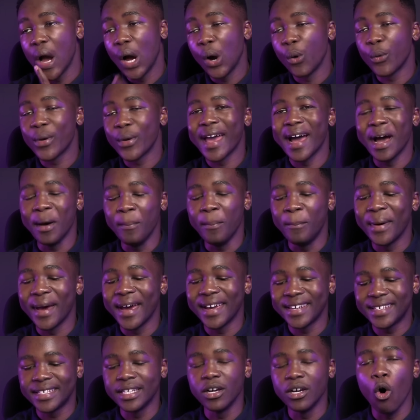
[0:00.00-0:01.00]
We are
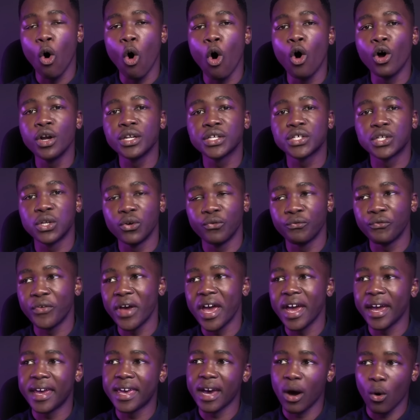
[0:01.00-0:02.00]
betting on
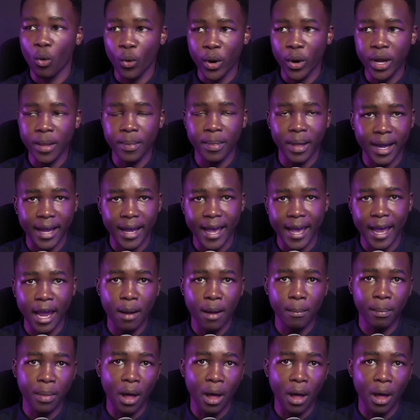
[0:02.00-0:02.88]
Slovakia win the game.